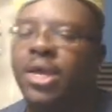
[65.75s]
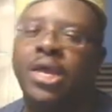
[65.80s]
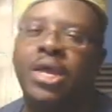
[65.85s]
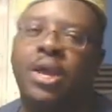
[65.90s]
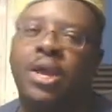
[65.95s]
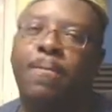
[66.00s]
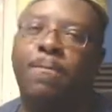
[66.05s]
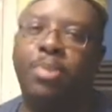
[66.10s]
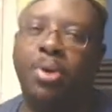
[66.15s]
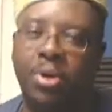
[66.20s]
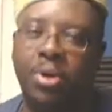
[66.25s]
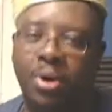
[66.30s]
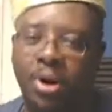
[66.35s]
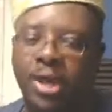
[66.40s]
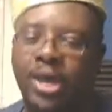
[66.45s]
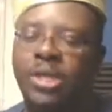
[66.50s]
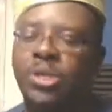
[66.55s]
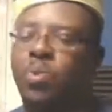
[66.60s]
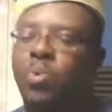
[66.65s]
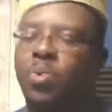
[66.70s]
Your
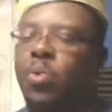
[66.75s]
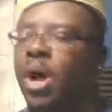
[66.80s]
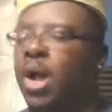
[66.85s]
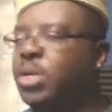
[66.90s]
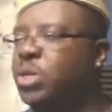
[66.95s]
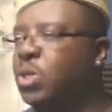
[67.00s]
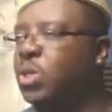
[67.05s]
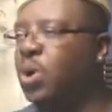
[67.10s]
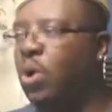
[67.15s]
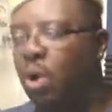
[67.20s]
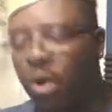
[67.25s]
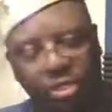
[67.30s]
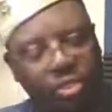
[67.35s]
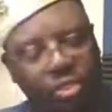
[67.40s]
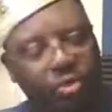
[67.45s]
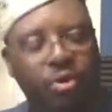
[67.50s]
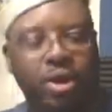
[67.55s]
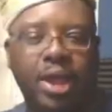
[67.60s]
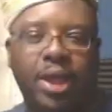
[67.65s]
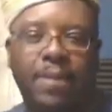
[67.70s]
boy has watched all
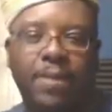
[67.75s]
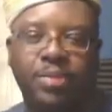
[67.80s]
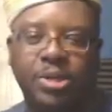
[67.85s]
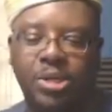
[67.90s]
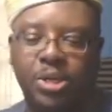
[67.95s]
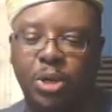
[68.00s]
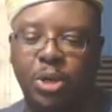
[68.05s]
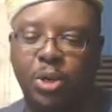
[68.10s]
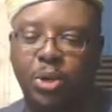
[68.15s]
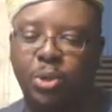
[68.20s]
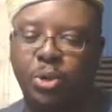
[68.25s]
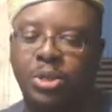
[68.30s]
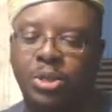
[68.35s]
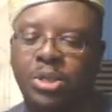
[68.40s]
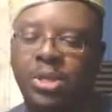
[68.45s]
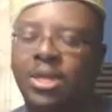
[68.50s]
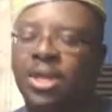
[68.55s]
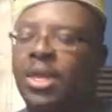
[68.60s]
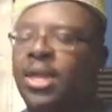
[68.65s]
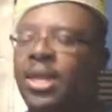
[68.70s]
3
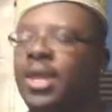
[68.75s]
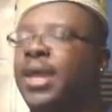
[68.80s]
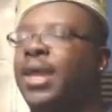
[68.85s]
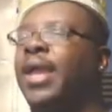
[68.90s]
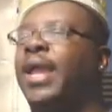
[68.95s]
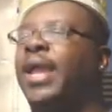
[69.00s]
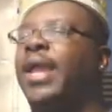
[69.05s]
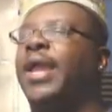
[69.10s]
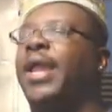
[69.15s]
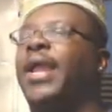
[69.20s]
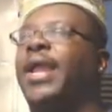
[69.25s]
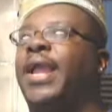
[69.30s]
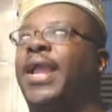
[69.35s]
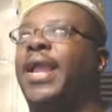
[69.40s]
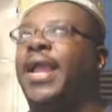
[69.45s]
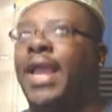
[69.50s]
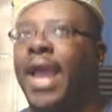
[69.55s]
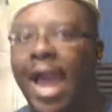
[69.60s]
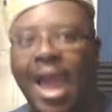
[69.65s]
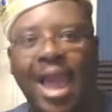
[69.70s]
episodes, and
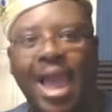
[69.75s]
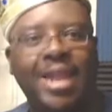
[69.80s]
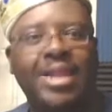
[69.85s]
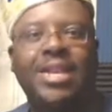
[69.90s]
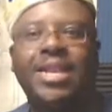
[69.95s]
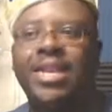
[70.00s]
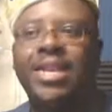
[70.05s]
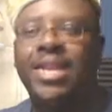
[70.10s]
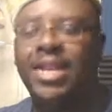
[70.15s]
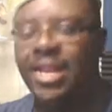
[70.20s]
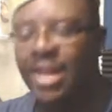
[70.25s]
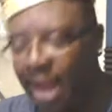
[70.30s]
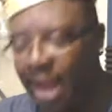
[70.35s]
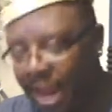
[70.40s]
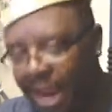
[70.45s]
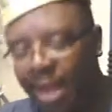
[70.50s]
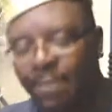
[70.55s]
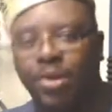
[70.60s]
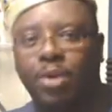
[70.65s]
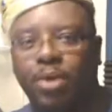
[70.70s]
god
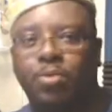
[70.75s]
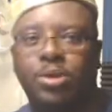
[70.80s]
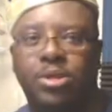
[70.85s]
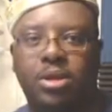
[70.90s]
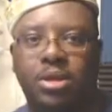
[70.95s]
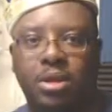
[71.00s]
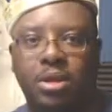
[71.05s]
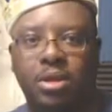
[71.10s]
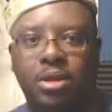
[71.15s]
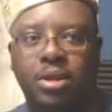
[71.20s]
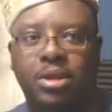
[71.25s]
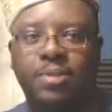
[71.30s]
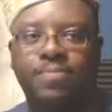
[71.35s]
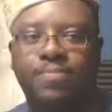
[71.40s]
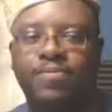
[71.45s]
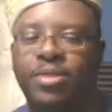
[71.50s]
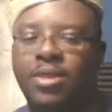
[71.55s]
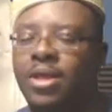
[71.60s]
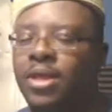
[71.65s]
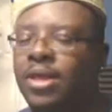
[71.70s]
damn, it was good.
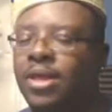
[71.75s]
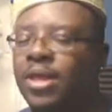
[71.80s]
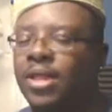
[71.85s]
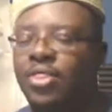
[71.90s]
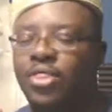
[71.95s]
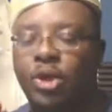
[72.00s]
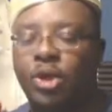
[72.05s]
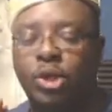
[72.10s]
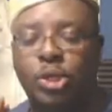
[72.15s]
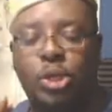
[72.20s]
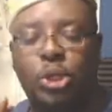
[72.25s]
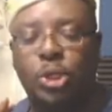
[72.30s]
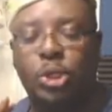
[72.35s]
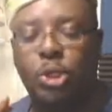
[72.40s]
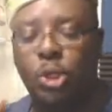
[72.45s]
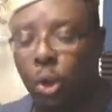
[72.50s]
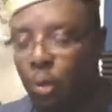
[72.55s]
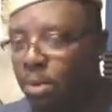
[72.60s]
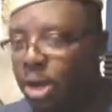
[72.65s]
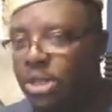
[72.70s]
There's
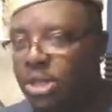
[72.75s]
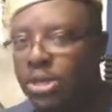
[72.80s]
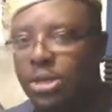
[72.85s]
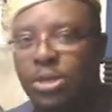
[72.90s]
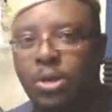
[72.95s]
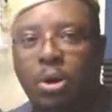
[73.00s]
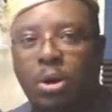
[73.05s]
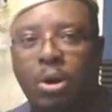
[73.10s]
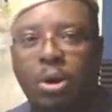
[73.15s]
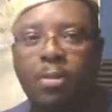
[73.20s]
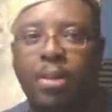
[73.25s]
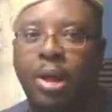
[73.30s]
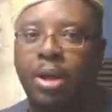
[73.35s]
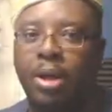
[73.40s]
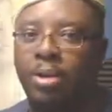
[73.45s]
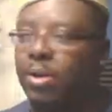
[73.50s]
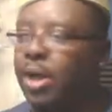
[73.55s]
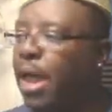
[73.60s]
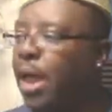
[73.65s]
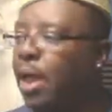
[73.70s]
so much to talk
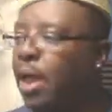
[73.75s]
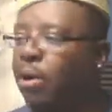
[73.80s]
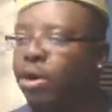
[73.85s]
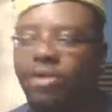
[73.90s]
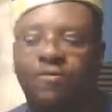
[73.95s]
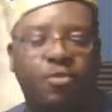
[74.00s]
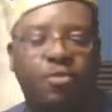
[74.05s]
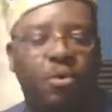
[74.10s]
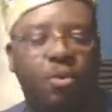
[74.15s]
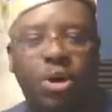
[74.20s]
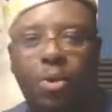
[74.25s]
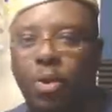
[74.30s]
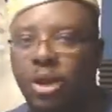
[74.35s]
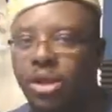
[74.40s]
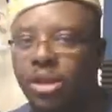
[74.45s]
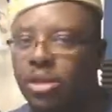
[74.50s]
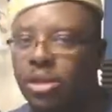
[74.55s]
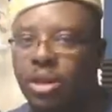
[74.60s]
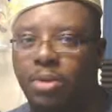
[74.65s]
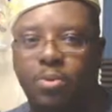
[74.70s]
about. I don't even want to
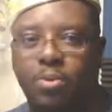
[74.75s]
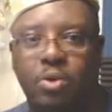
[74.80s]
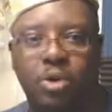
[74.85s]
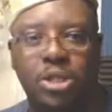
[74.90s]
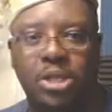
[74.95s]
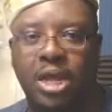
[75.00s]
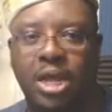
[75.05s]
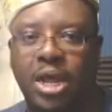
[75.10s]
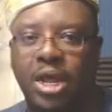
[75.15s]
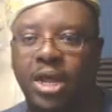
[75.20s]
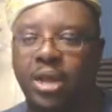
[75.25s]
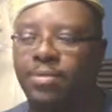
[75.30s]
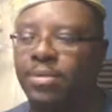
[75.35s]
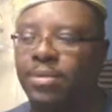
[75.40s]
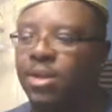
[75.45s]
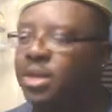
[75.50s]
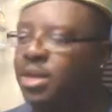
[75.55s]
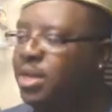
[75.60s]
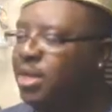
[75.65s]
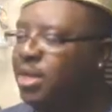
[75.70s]
waste any more time.
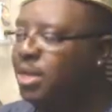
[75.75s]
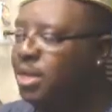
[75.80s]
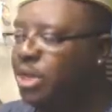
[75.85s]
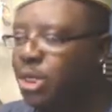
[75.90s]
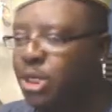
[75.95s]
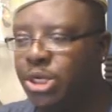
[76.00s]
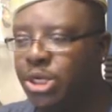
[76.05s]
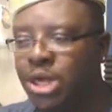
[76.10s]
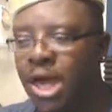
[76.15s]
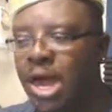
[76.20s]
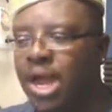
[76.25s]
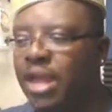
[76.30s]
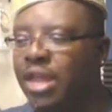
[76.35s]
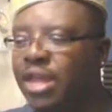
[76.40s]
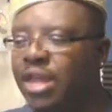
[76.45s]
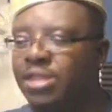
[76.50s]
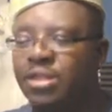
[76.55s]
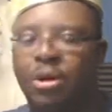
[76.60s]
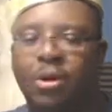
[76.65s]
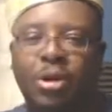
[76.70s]
Shia
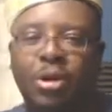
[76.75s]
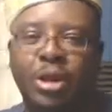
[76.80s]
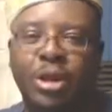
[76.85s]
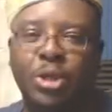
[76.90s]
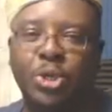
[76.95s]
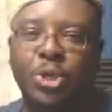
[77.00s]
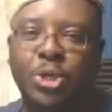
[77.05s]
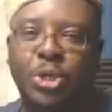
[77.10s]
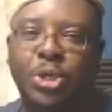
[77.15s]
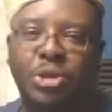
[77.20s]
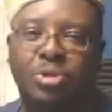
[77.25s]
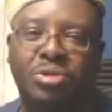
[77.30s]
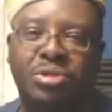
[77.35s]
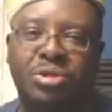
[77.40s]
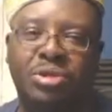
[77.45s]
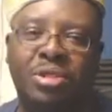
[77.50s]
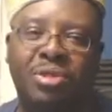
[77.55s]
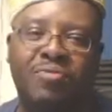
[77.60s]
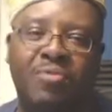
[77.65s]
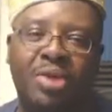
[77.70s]
has already
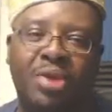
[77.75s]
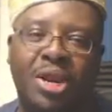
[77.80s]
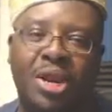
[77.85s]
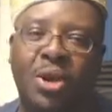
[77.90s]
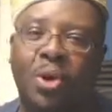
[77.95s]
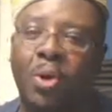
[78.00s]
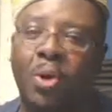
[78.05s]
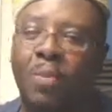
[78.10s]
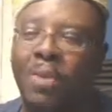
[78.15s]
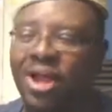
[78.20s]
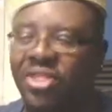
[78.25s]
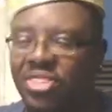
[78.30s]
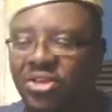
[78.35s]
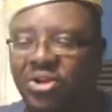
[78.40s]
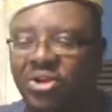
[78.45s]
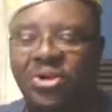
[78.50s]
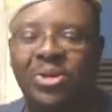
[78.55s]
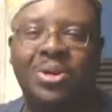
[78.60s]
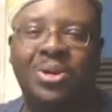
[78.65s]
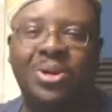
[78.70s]
introduced the video on my
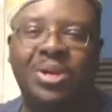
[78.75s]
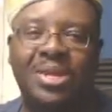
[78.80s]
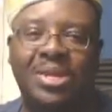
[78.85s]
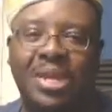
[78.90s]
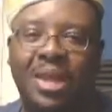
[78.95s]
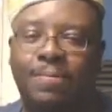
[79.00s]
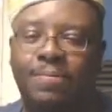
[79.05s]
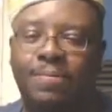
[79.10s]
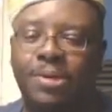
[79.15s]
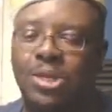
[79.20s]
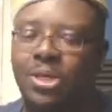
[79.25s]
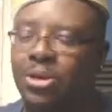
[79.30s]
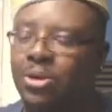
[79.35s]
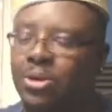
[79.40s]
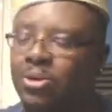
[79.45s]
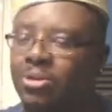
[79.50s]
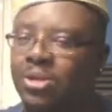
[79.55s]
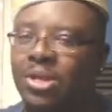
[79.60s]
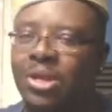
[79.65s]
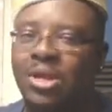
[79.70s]
thoughts on these
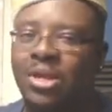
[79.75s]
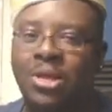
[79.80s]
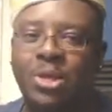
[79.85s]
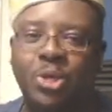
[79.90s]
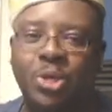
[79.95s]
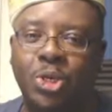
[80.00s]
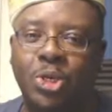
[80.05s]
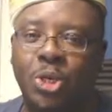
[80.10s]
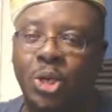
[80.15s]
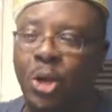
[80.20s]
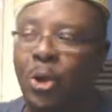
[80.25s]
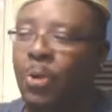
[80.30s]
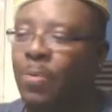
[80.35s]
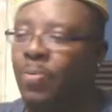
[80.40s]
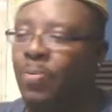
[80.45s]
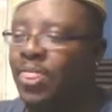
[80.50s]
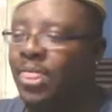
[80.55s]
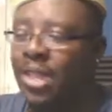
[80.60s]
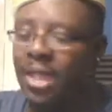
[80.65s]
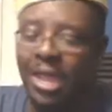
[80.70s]
episodes, so
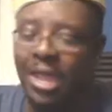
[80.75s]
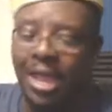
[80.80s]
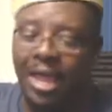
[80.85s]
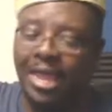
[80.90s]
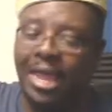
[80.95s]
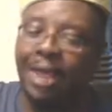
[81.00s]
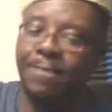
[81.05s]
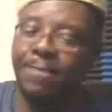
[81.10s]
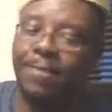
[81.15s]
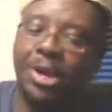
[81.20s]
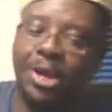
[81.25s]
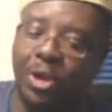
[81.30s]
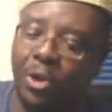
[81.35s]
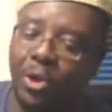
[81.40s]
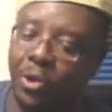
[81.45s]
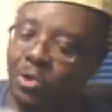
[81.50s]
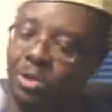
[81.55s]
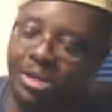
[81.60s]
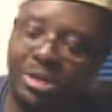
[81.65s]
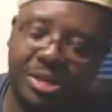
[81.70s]
I got my
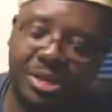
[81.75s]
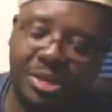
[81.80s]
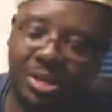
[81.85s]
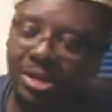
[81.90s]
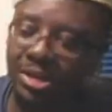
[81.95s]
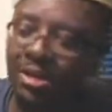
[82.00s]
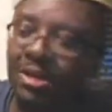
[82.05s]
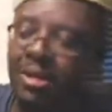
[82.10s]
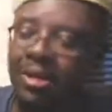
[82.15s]
notes.